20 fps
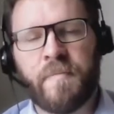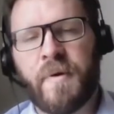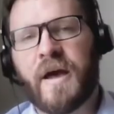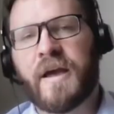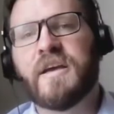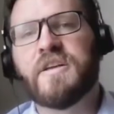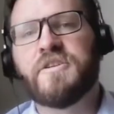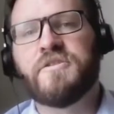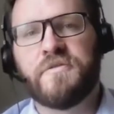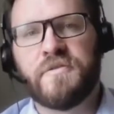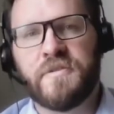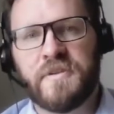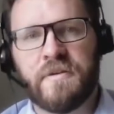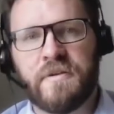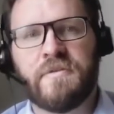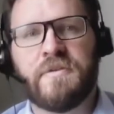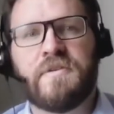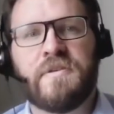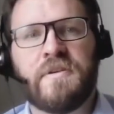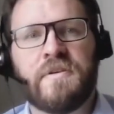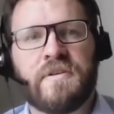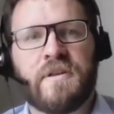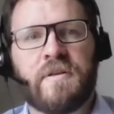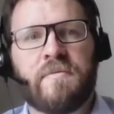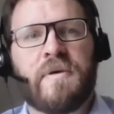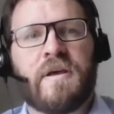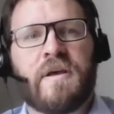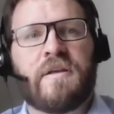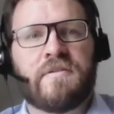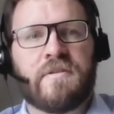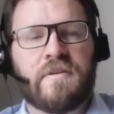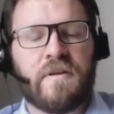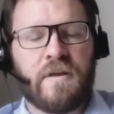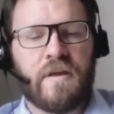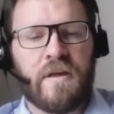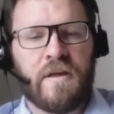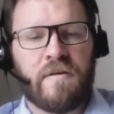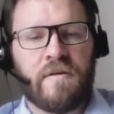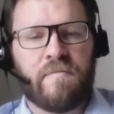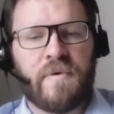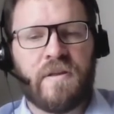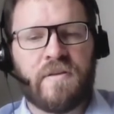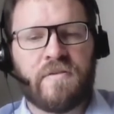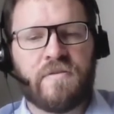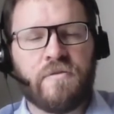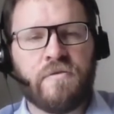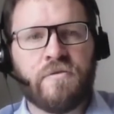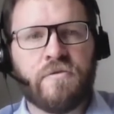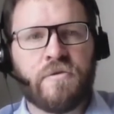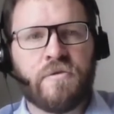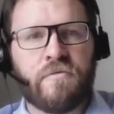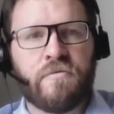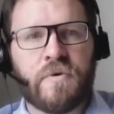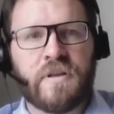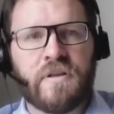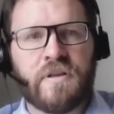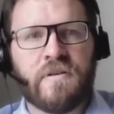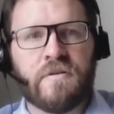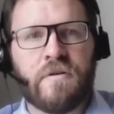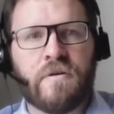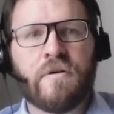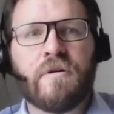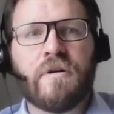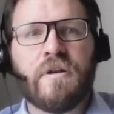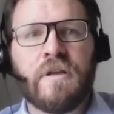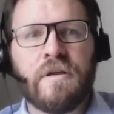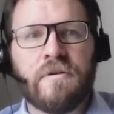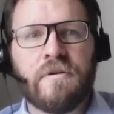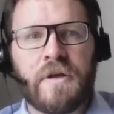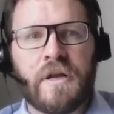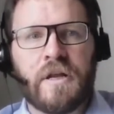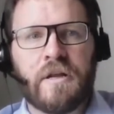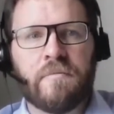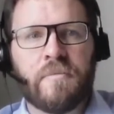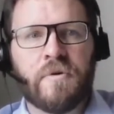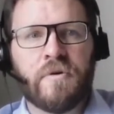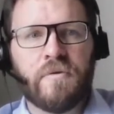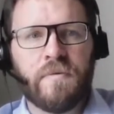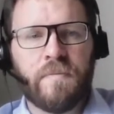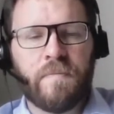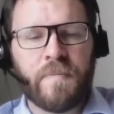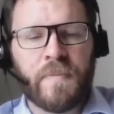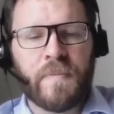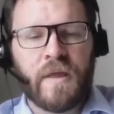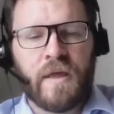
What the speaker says: package of services that makes best use of what is locally available.